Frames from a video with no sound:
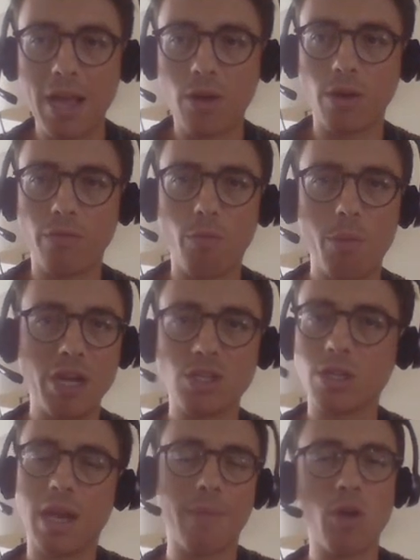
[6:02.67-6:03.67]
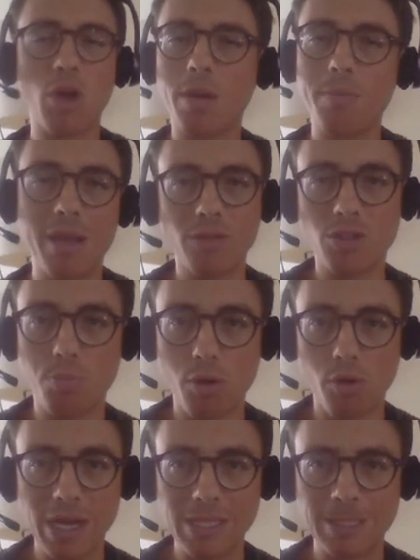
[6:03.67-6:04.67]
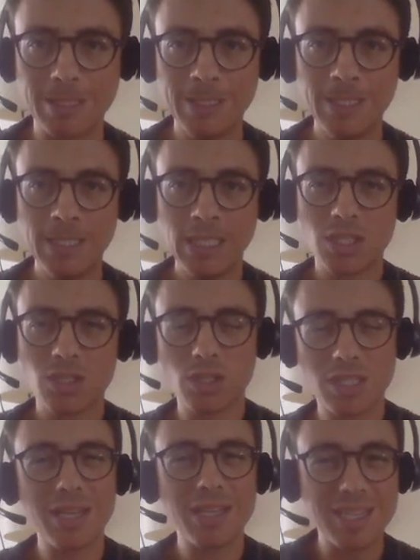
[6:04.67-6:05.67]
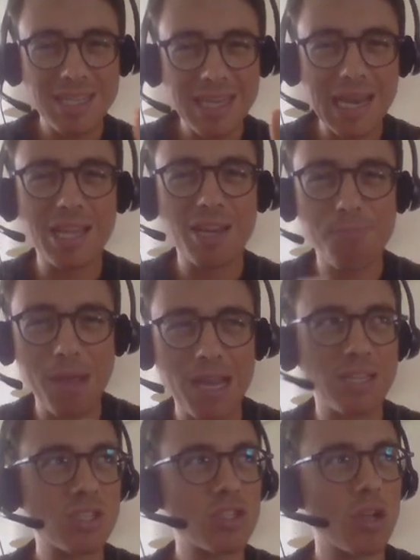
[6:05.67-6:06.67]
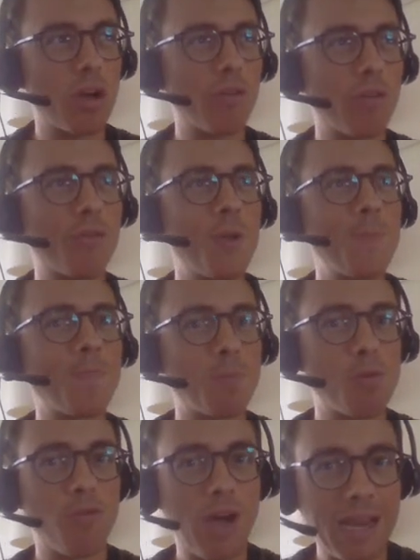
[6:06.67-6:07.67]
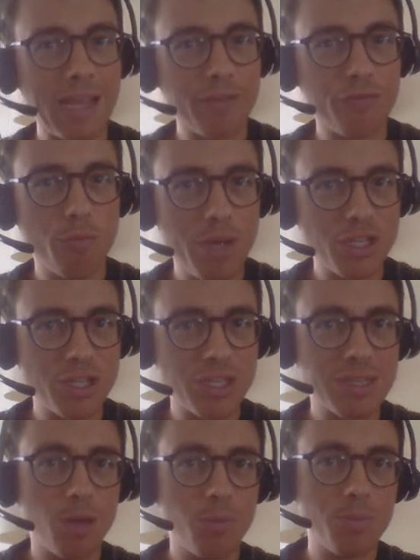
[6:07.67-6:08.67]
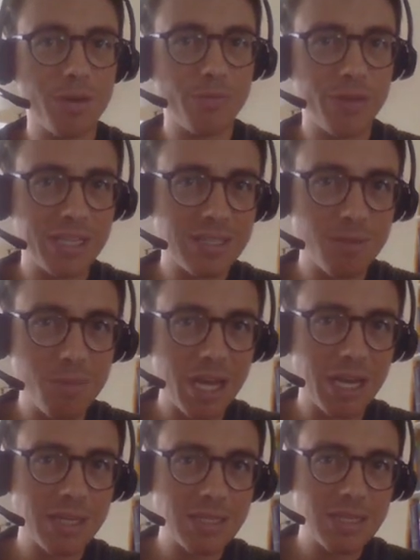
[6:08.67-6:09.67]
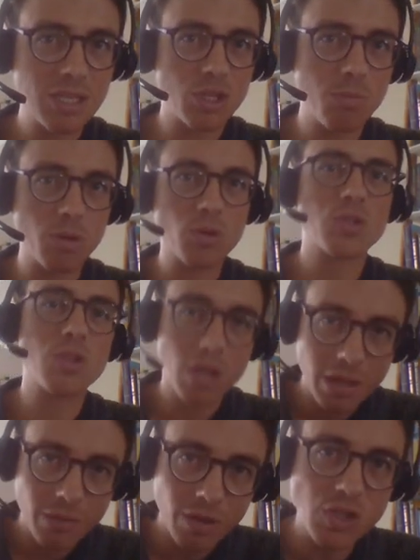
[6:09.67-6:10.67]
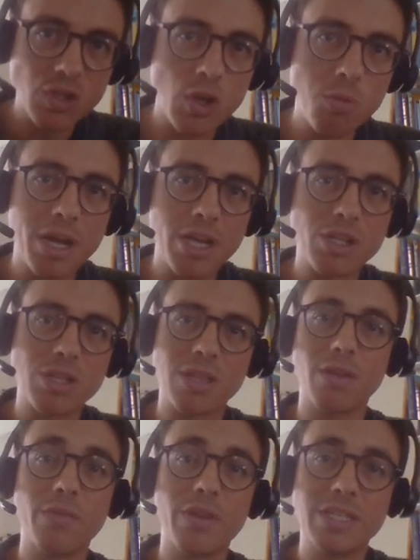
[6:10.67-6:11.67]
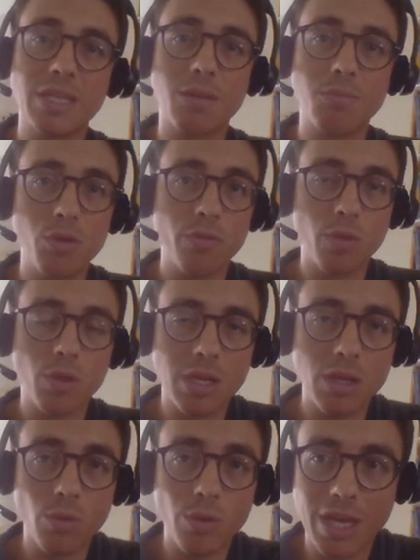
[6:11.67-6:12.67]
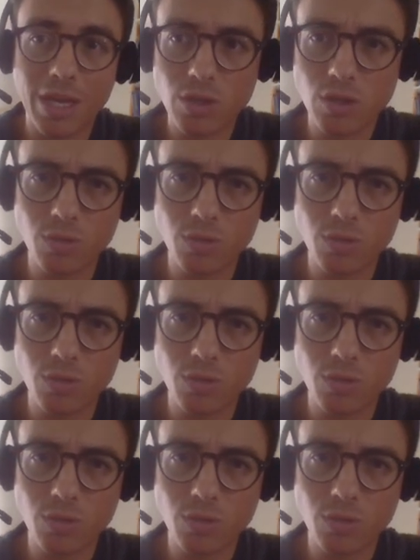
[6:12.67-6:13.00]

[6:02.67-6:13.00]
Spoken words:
on information, I'm not going to be able to progress. So it's a delicate balance of providing information to help the investor make a decision, but also not giving so much that the investor can move with the deal without you.